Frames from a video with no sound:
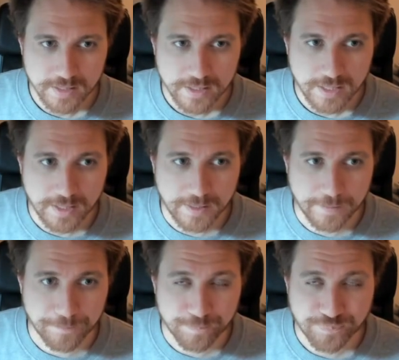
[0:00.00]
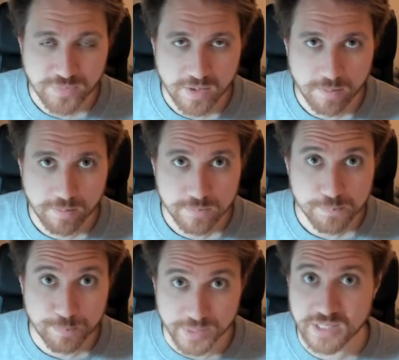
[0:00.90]

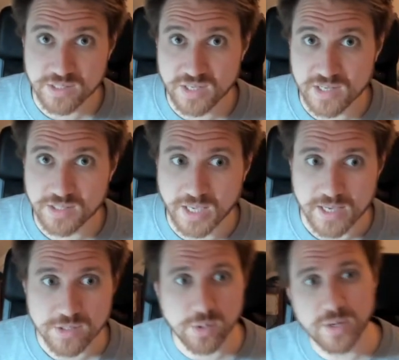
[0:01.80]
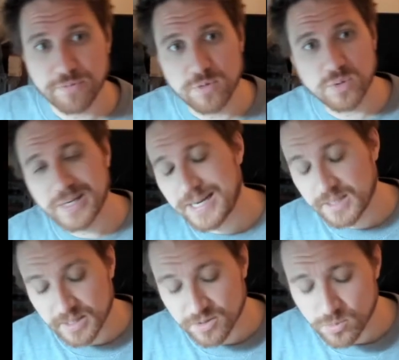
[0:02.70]
But this is the case. So if you're
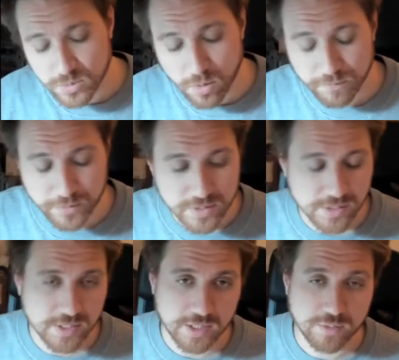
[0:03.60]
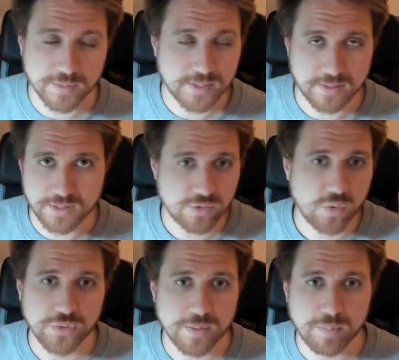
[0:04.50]
getting Exude Confidence and you want as an
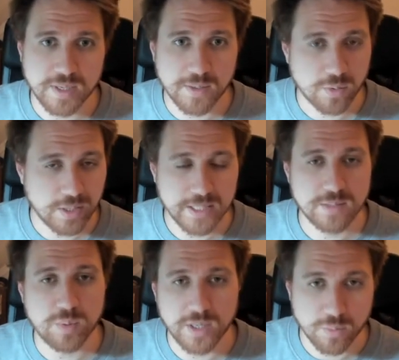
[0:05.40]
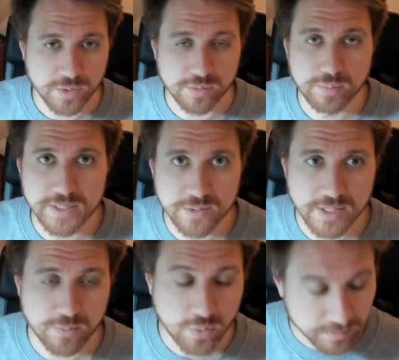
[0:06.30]
Ultim player or a Legacy player want to Blizzard
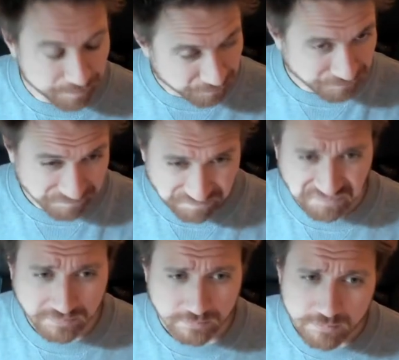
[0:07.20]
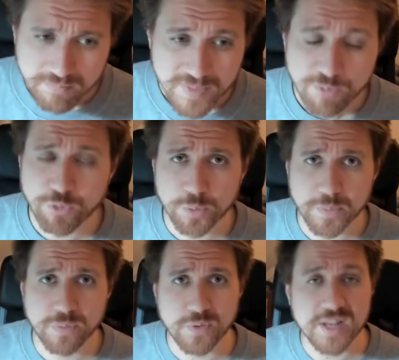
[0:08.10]
that one,
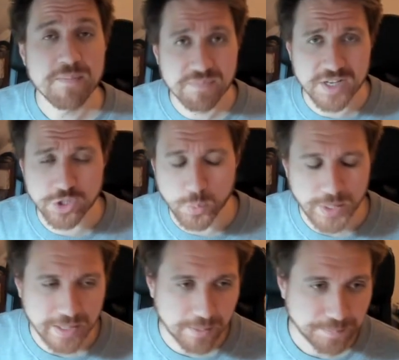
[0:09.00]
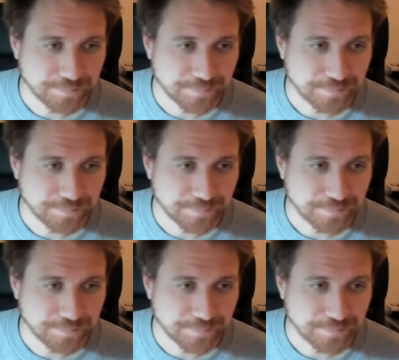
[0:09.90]
4.3, that's your window.